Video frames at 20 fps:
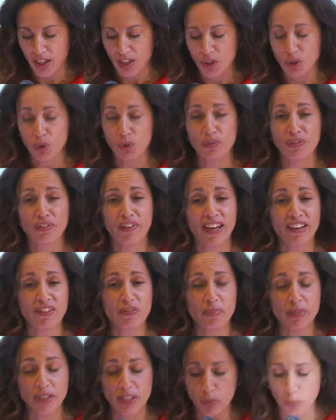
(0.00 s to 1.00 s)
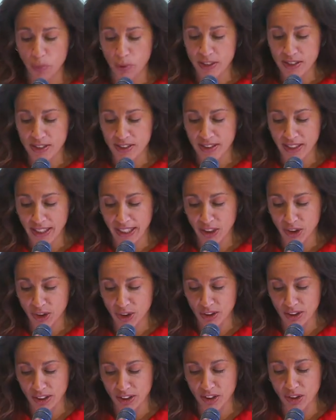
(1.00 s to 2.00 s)
Your 5-minute
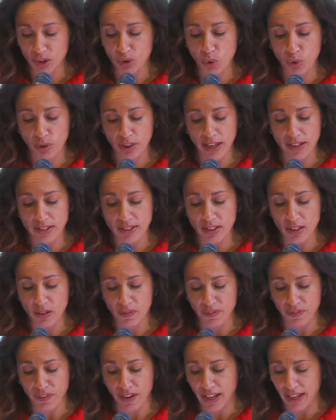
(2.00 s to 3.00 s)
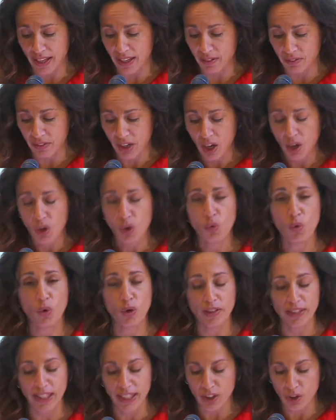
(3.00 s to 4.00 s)
presentation at the 2005
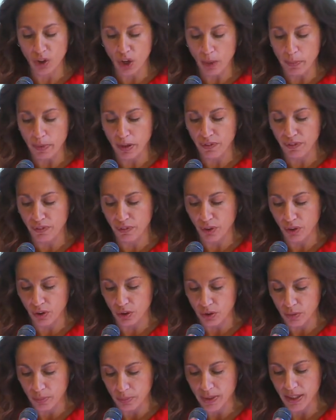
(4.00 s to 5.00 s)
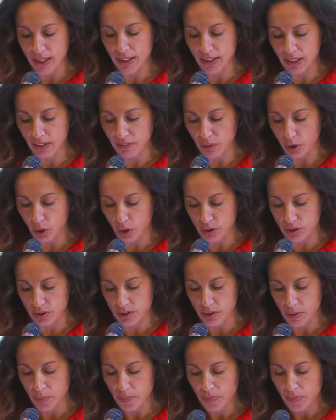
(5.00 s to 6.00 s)
World Economic Forum in
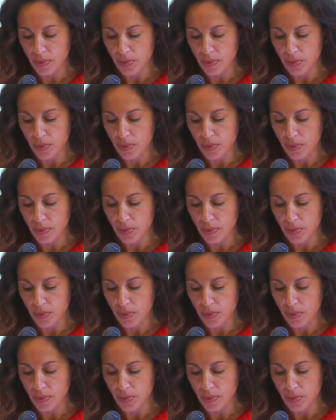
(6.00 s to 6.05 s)
Davos